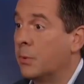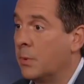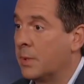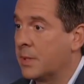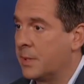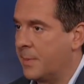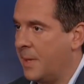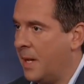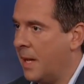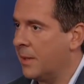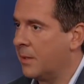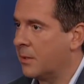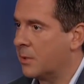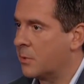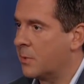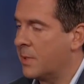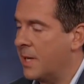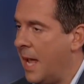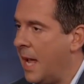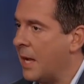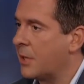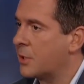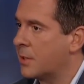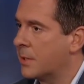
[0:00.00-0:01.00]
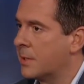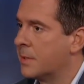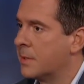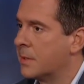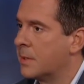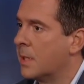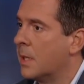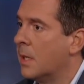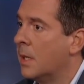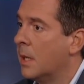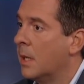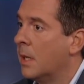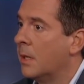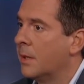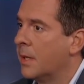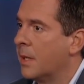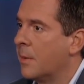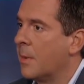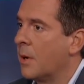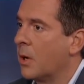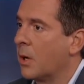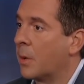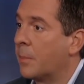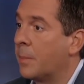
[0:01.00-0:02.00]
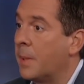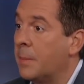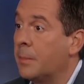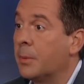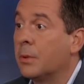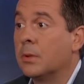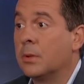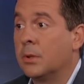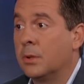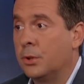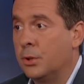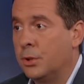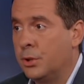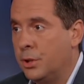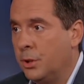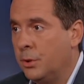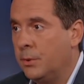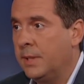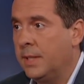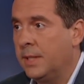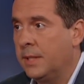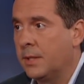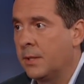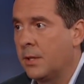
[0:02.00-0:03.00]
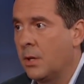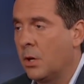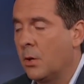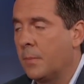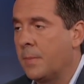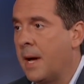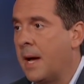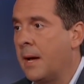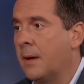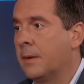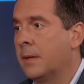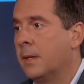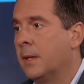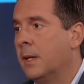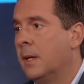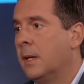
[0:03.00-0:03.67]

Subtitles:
What's behind those redactions, the American people do need to know about.